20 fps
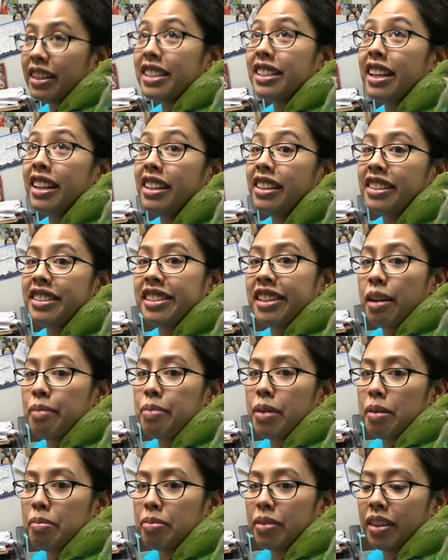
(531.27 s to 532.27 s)
He's getting the step
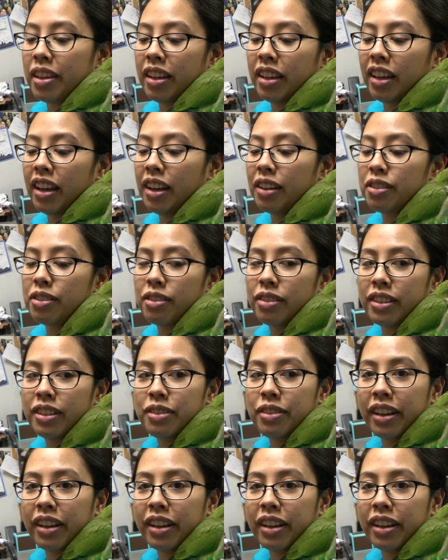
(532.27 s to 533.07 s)
up thing actually,